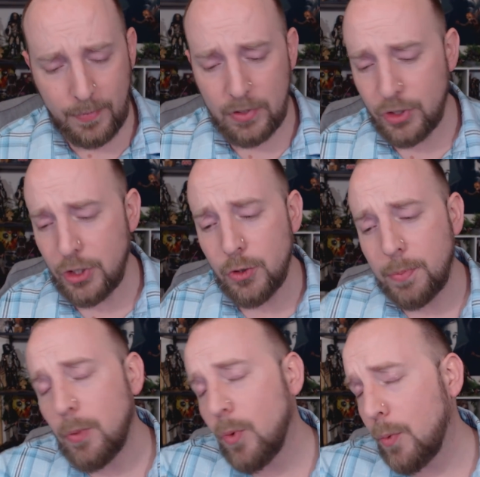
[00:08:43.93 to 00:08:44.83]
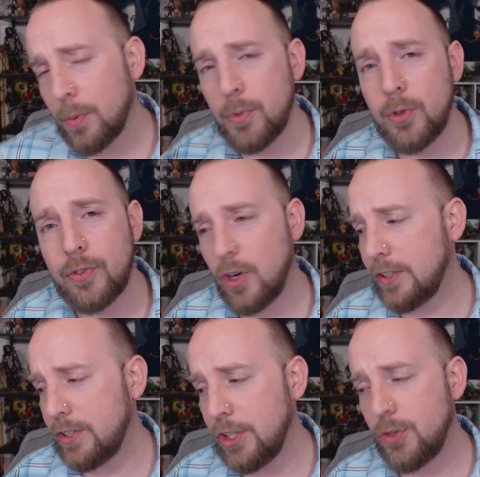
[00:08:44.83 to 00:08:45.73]
excuse me, when we're moving
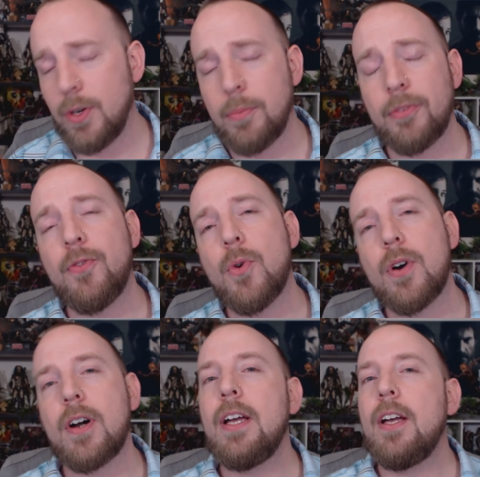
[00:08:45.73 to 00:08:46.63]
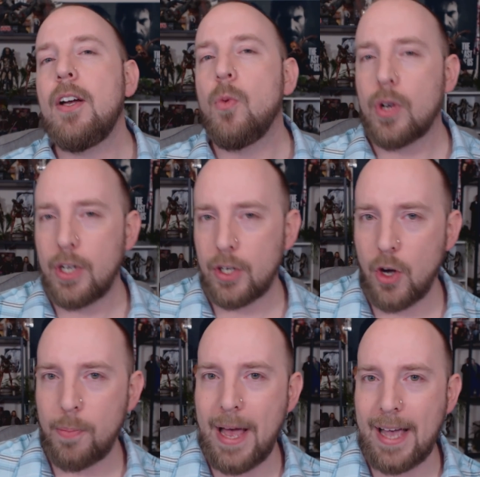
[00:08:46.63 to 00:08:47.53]
on to issue number 4, we're going to
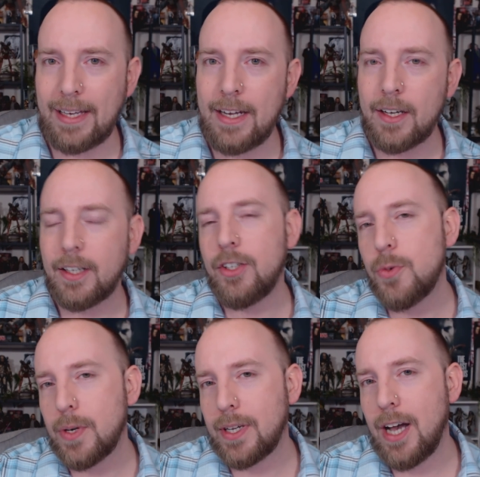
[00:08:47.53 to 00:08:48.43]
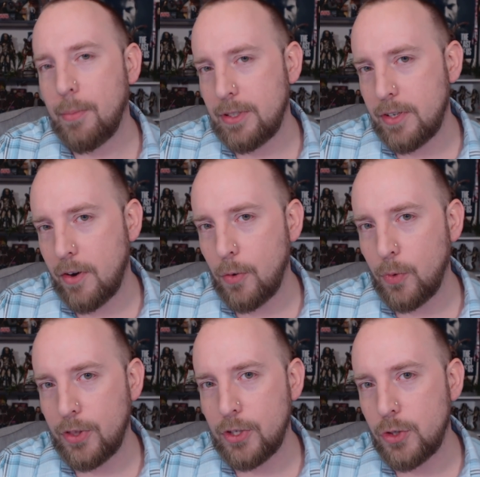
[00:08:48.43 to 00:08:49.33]
go back and I'm going to do a commentary
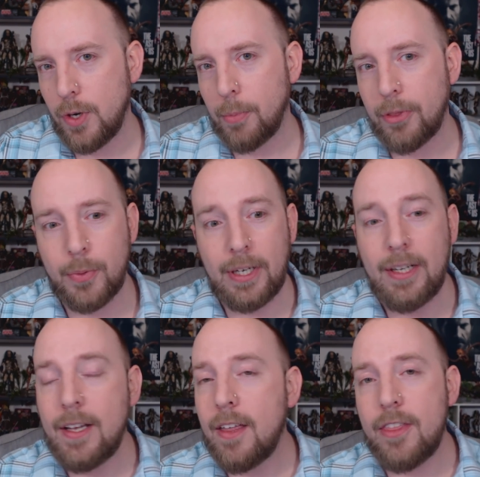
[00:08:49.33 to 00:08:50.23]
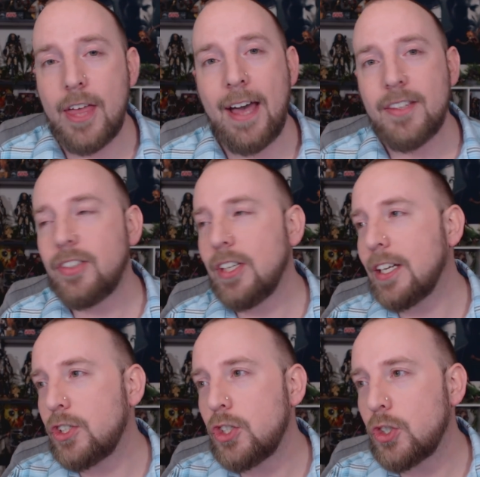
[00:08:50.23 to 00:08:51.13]
with issue number 3. That is
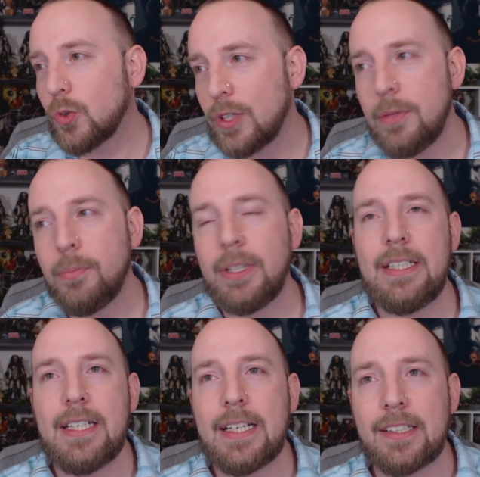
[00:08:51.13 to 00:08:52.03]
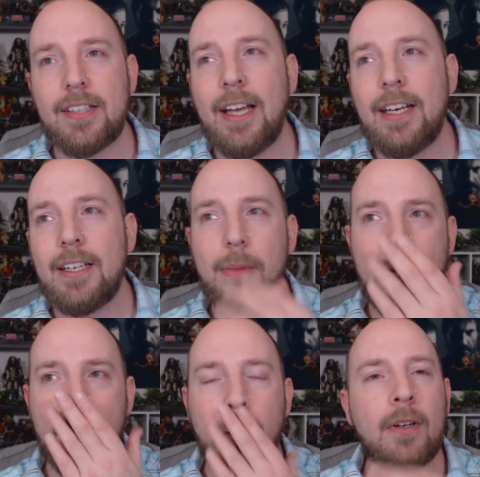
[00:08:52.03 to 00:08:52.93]
extremely exciting in
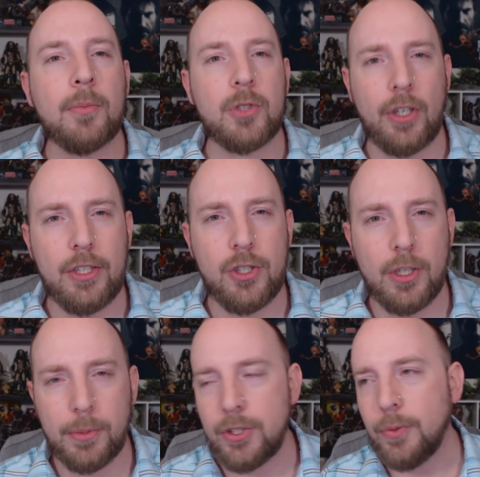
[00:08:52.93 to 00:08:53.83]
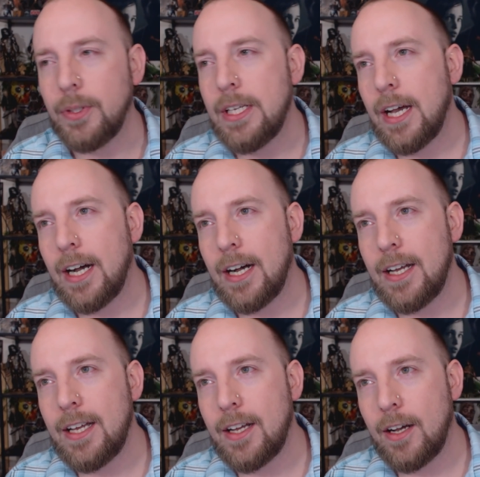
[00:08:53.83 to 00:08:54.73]
my, or I'm sorry, issue number 2.
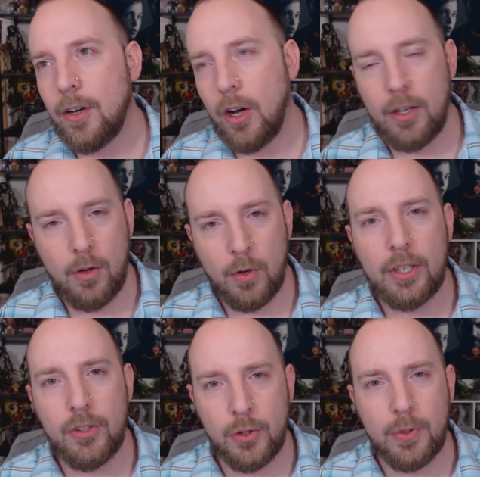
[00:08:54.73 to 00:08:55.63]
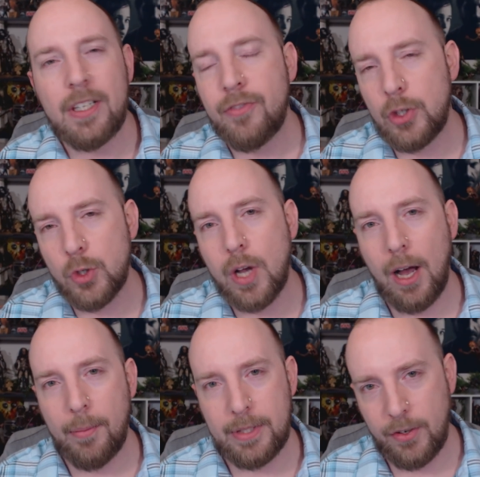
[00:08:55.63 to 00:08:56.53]
I'm going to do individual
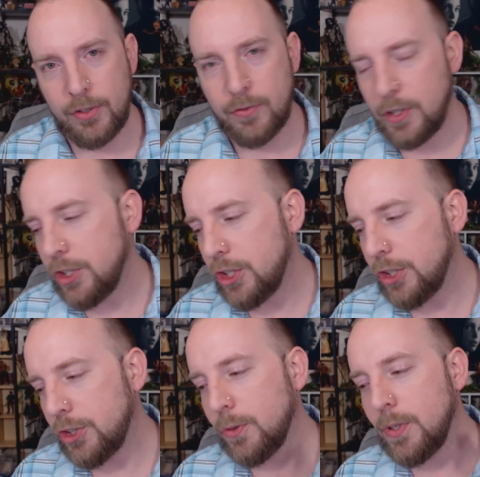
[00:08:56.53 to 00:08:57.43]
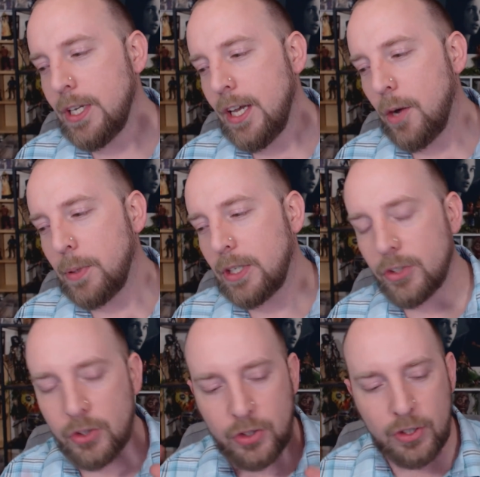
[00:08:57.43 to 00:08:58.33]
commentaries for each issue
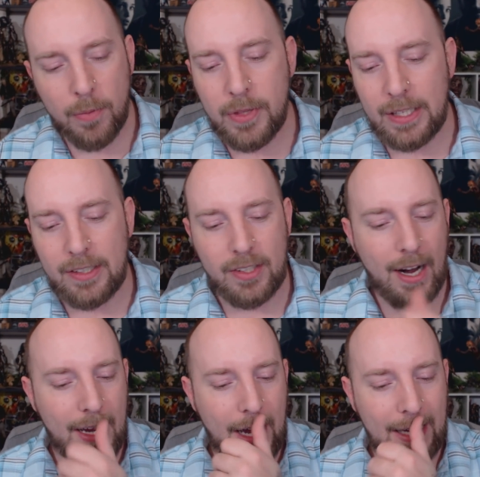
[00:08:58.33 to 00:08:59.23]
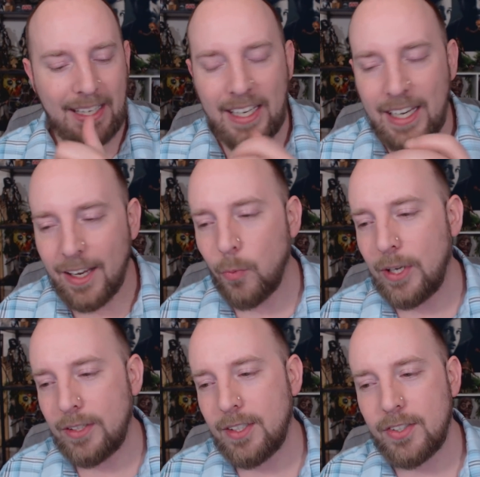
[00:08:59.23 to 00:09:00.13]
because there's some things that I can't
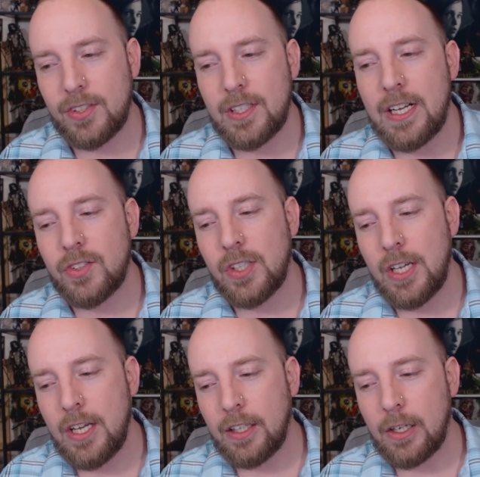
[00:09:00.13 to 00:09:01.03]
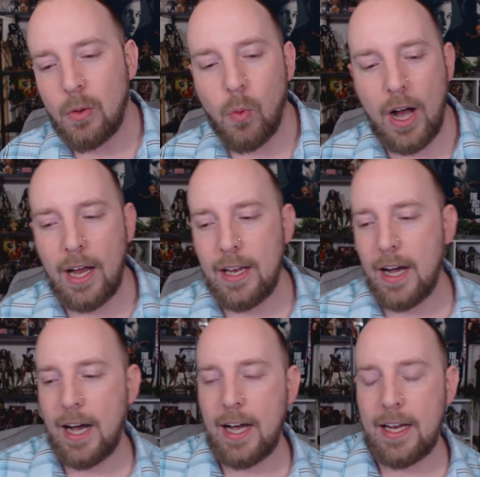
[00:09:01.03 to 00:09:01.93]
wait to discuss, like why
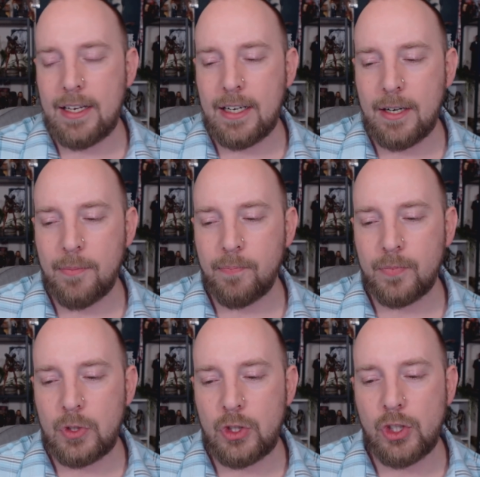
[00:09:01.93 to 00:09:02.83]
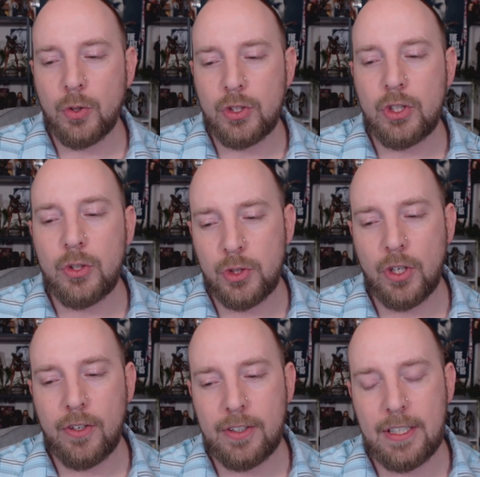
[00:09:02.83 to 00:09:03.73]
I chose to do
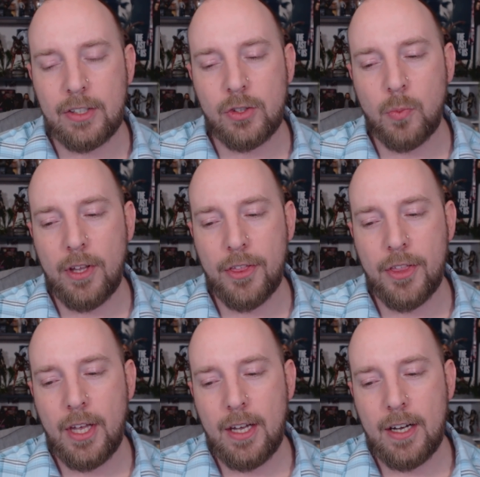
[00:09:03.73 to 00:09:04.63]
certain things with